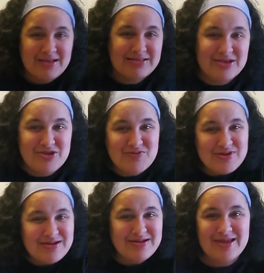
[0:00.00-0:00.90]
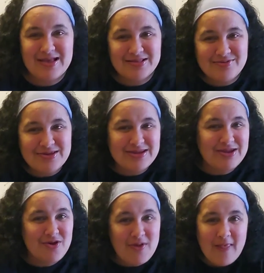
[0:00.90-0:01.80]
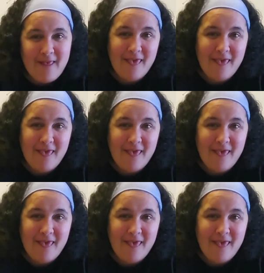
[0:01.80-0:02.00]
See you in the next video.